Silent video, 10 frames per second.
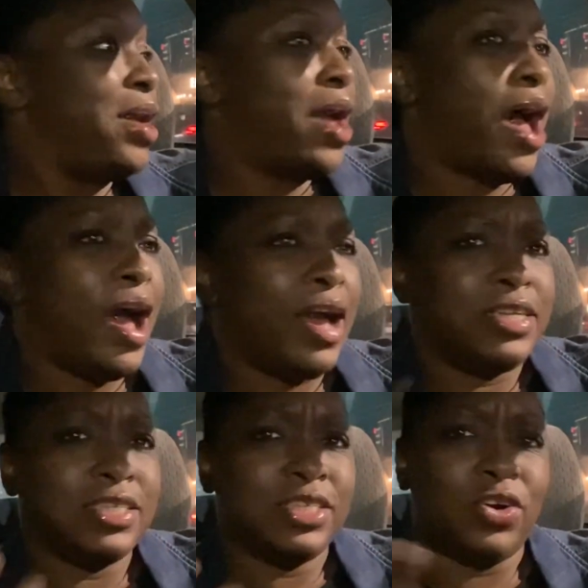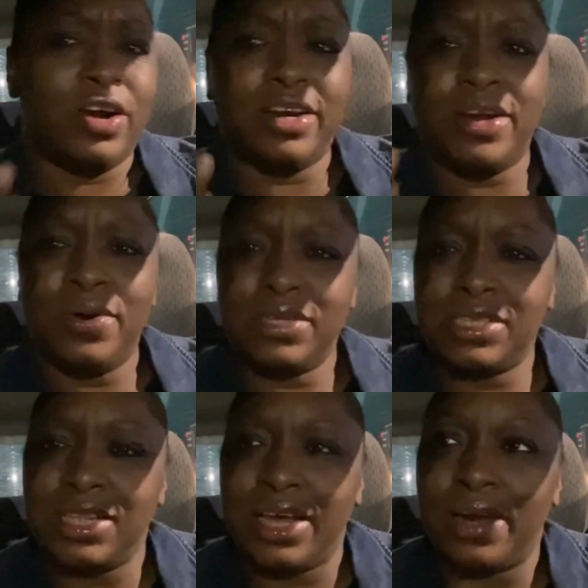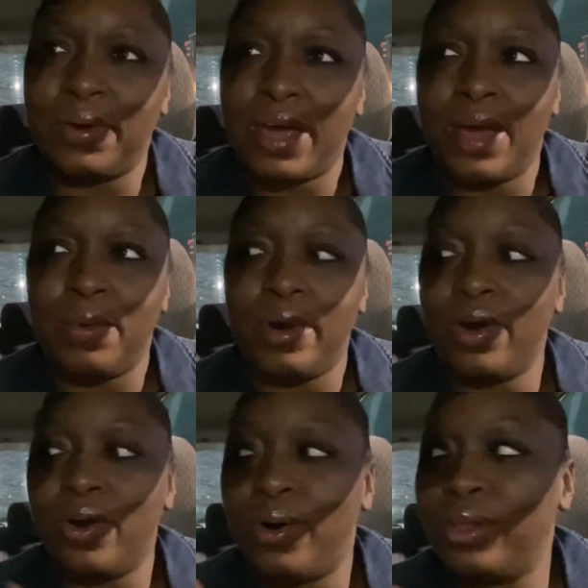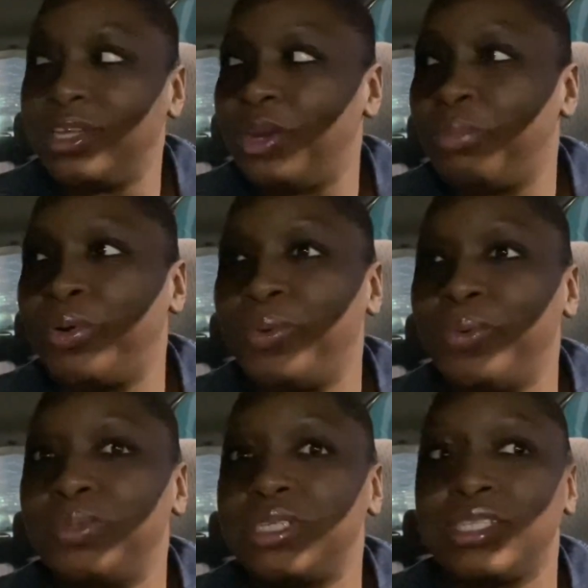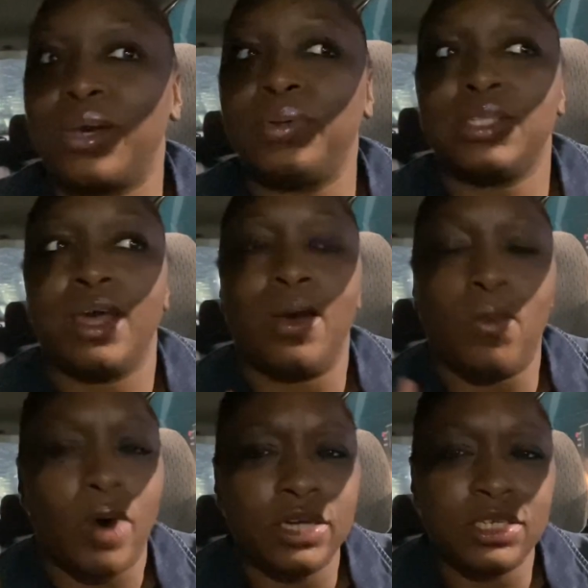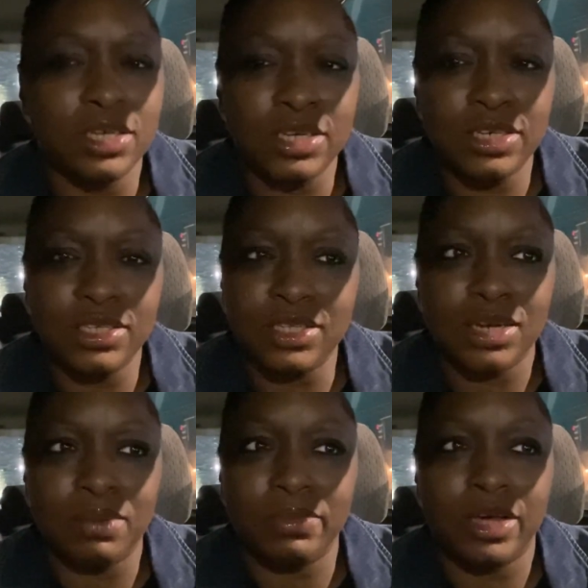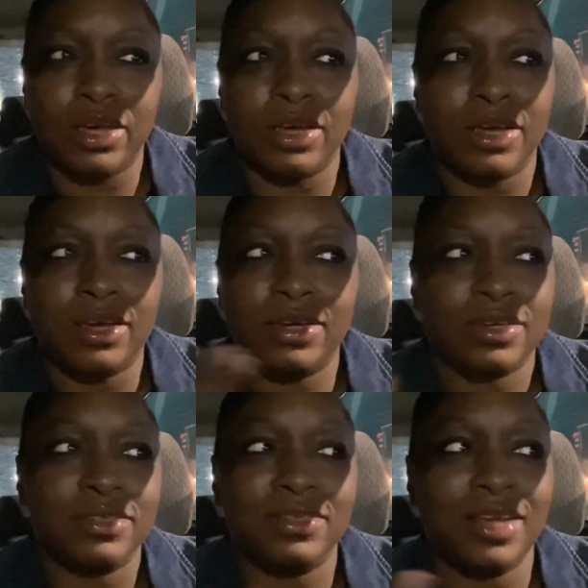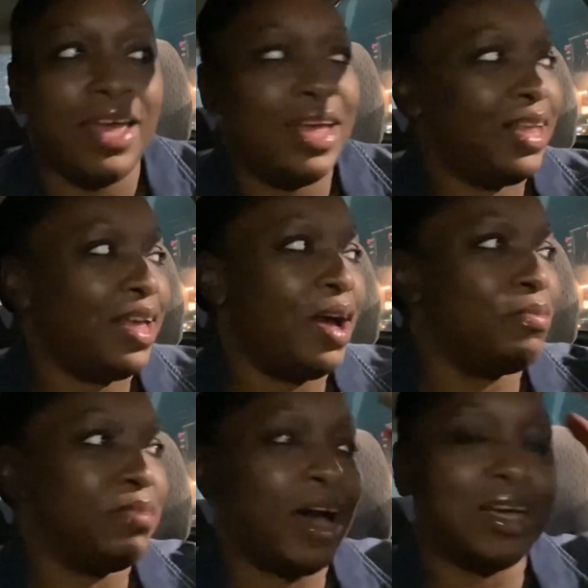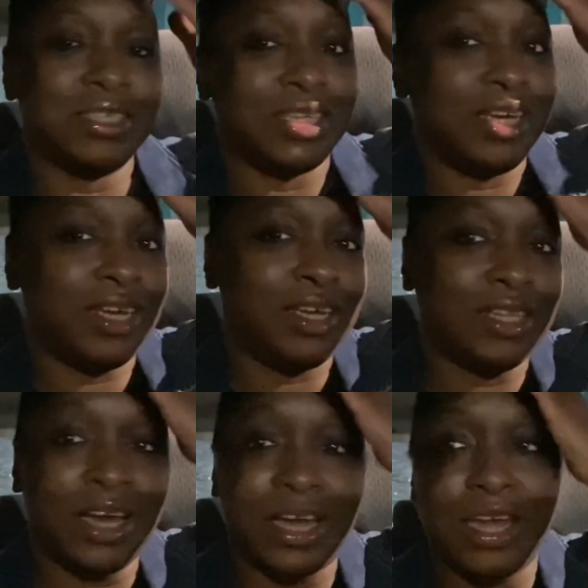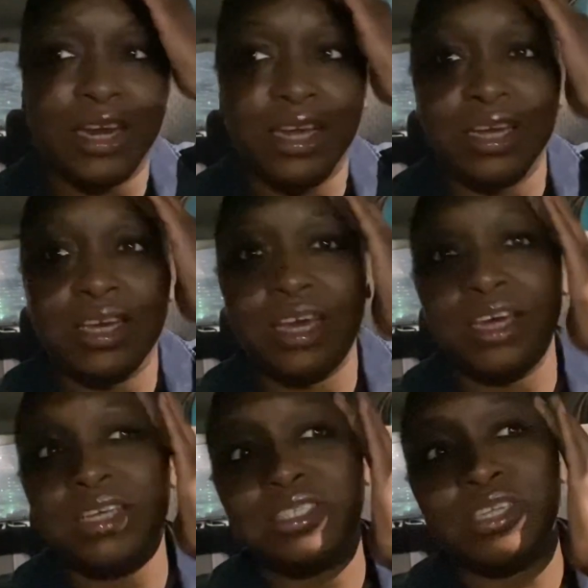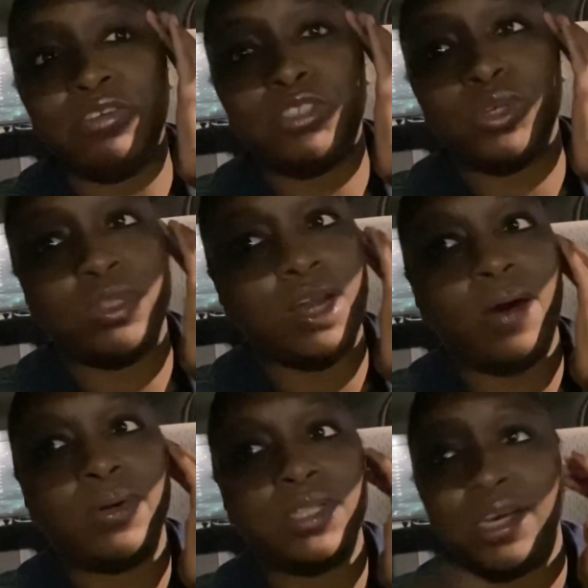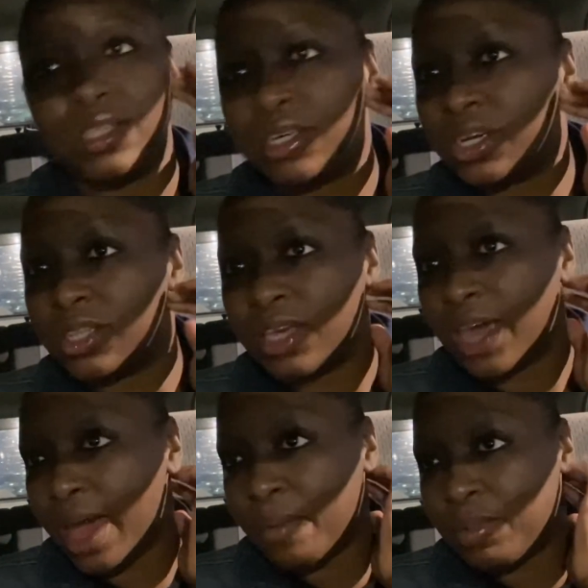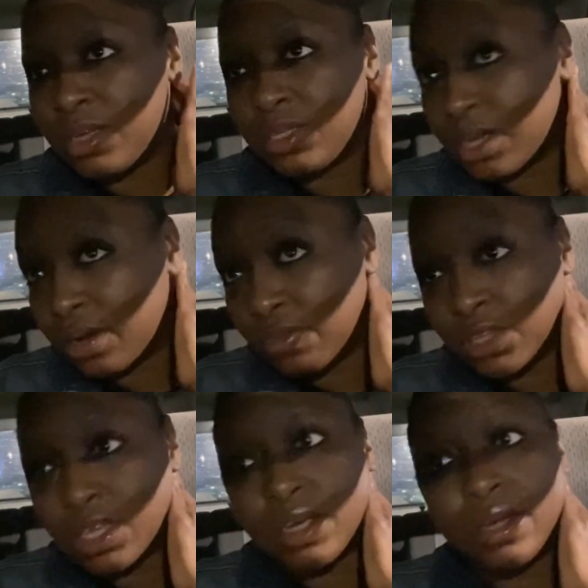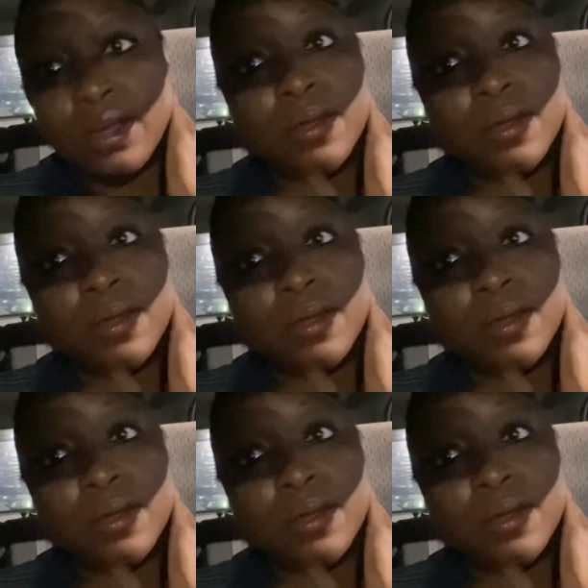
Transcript: I just started noticing, like, okay, where are all your bowls? Because I was like washing dishes, and I'm like, I'm not seeing like any kid stuff. So then I would like look in the cabinets and everything,